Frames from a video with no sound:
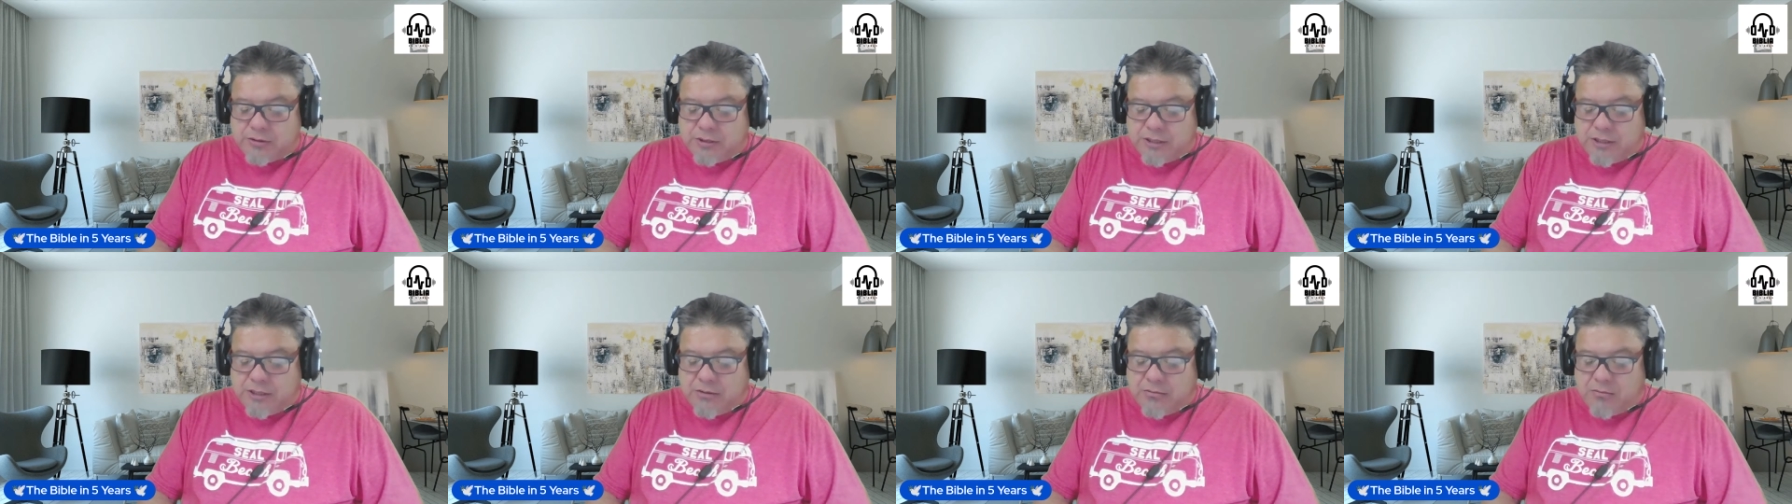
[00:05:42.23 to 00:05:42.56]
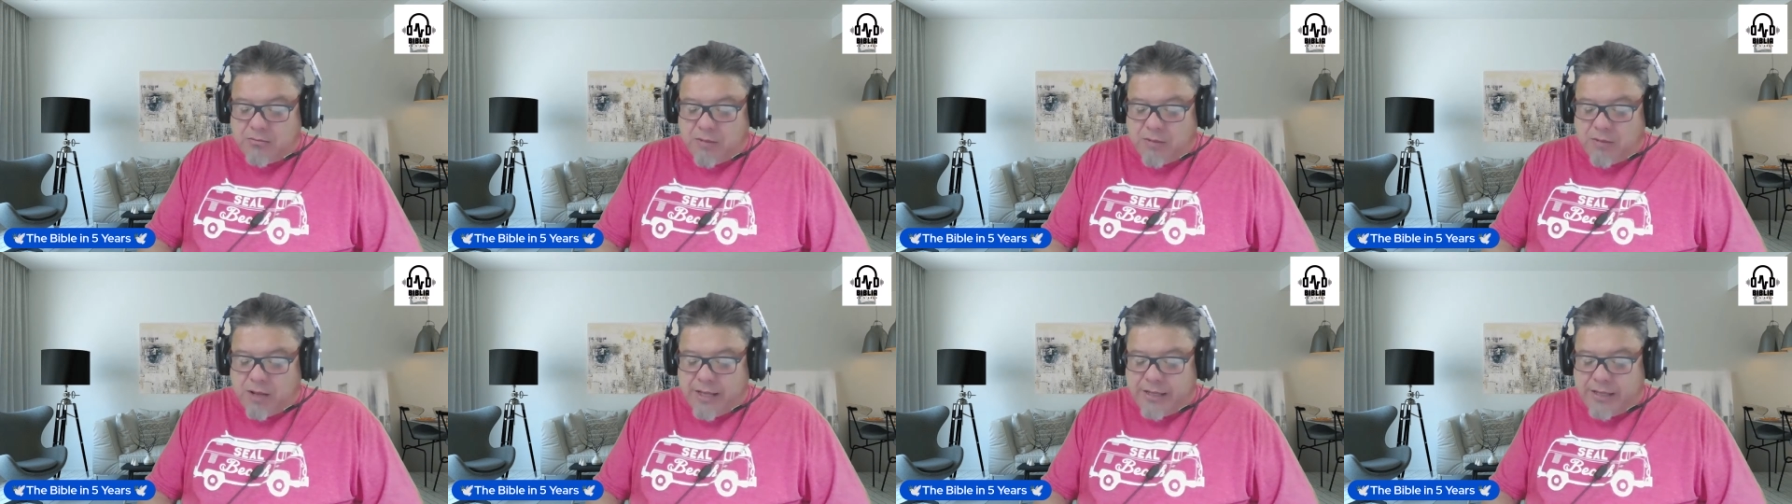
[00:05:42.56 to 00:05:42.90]

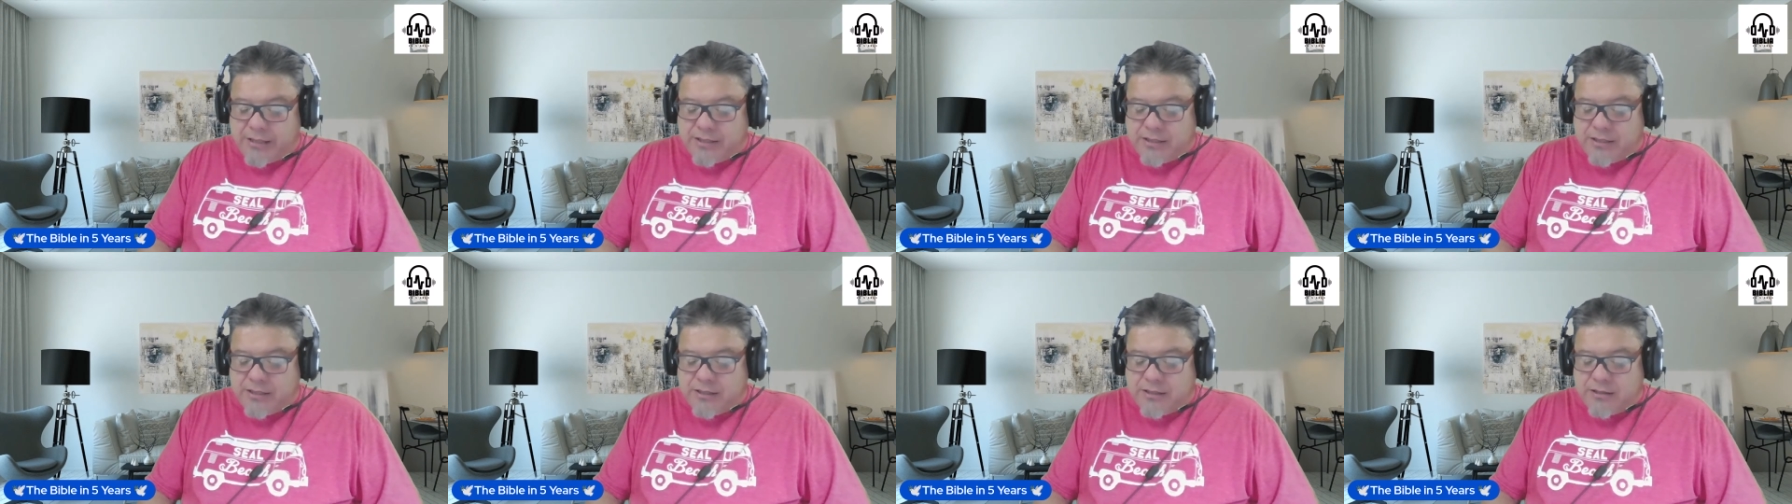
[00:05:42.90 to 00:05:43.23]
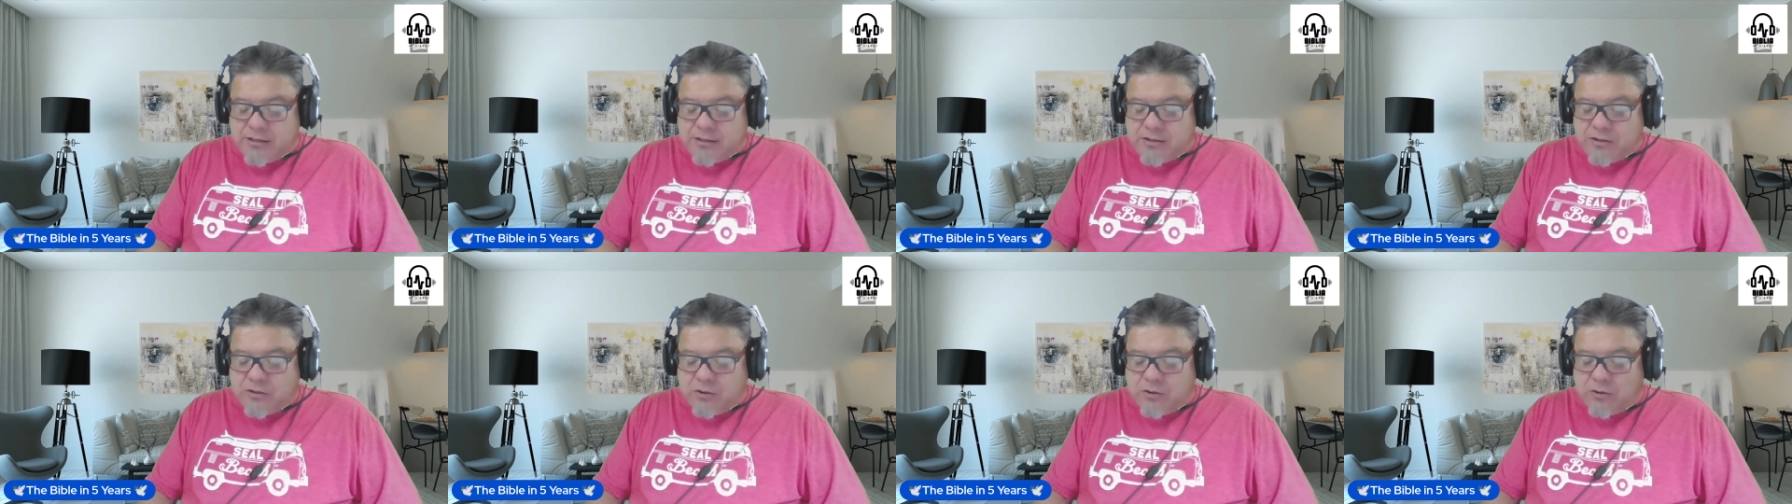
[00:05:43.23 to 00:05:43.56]
and make
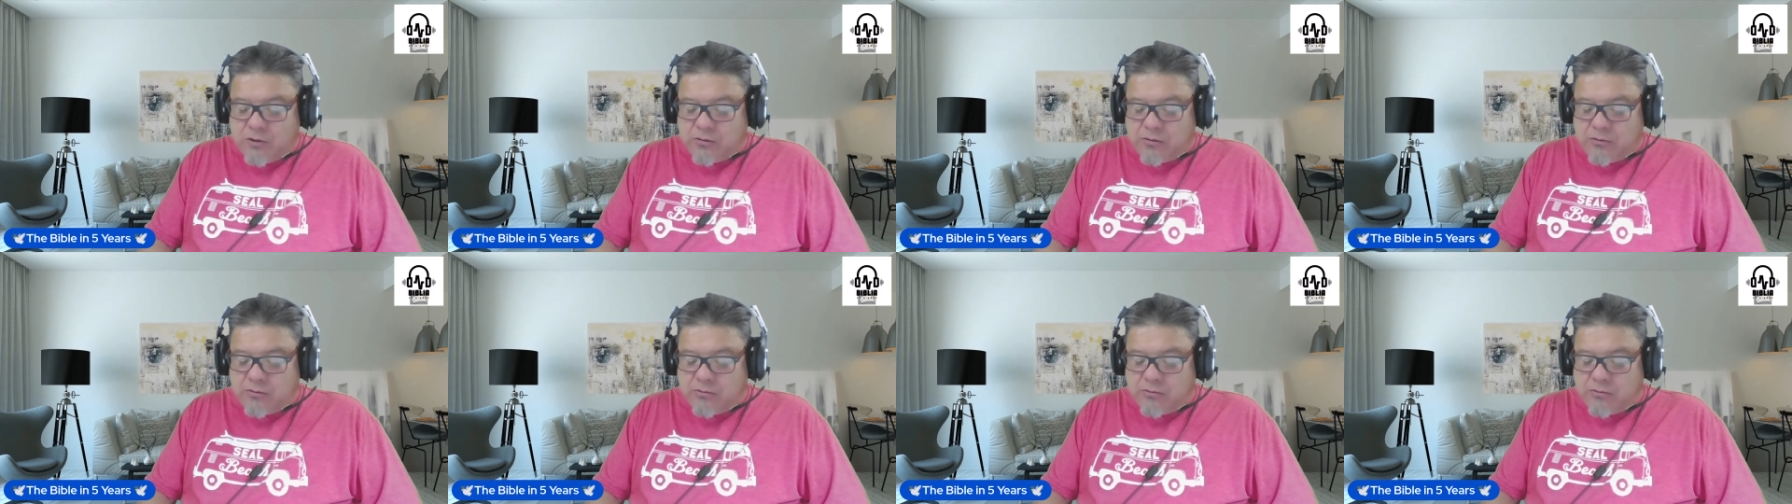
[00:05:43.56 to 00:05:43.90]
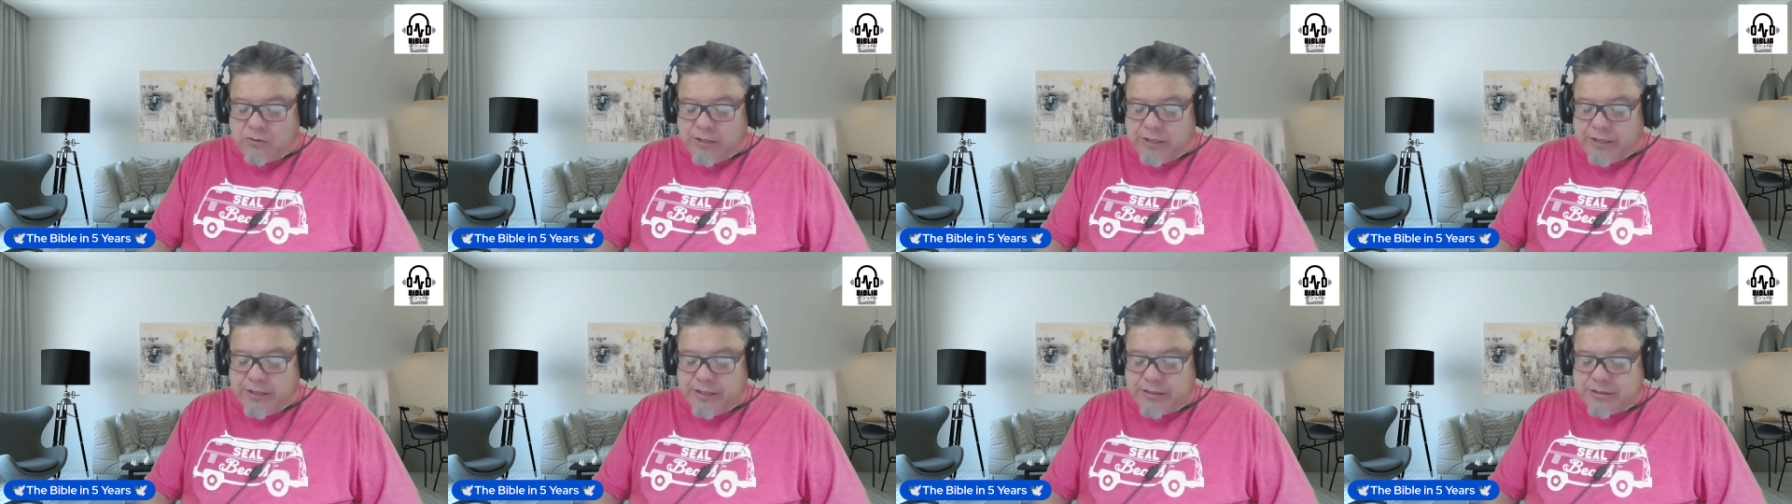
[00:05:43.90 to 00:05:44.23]
gold
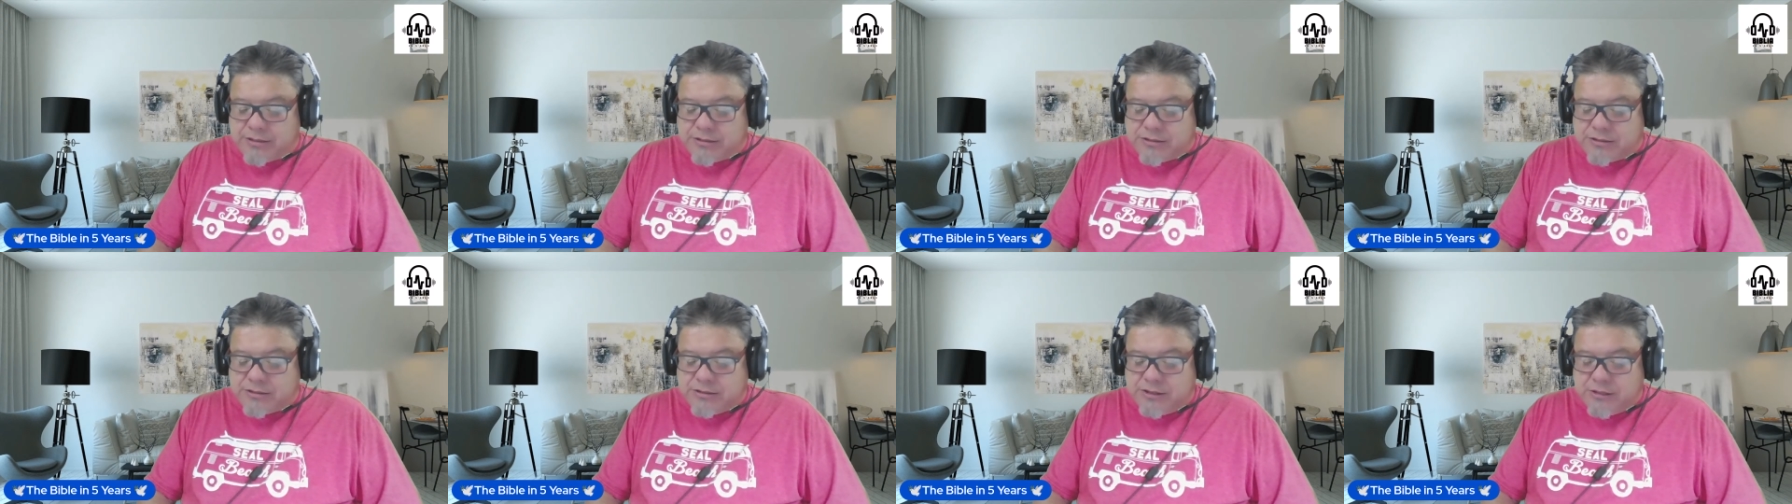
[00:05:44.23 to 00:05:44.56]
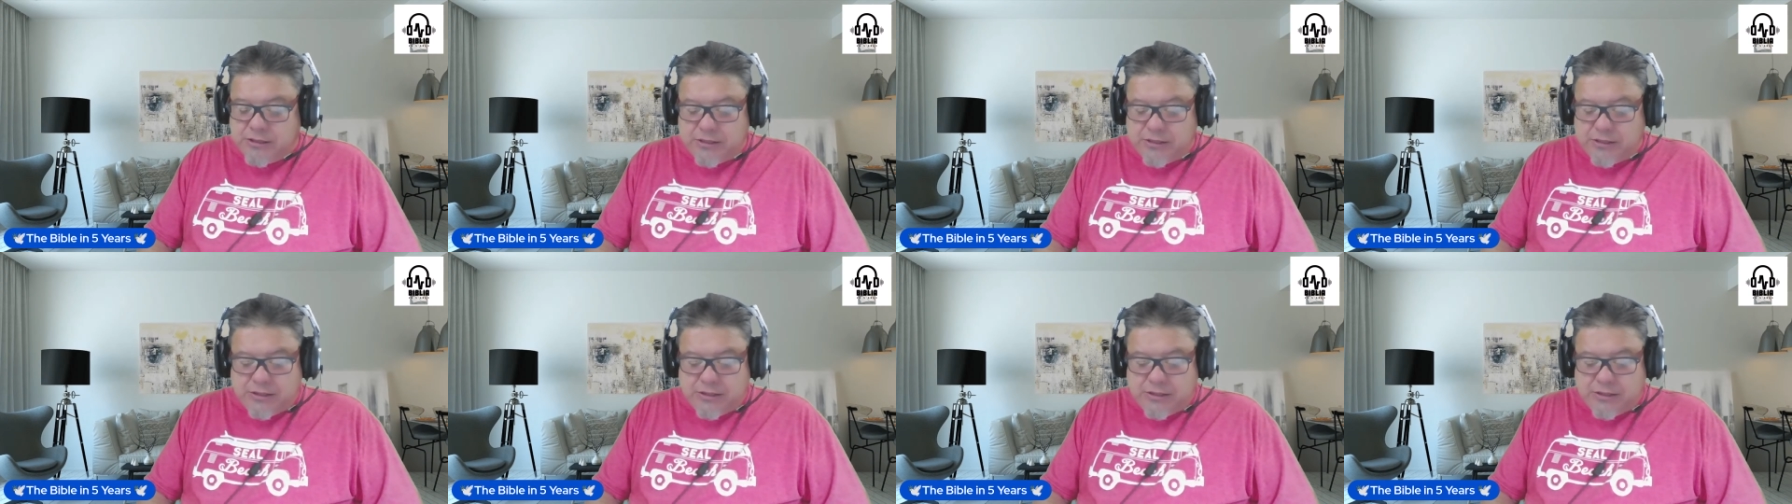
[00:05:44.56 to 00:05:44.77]
rings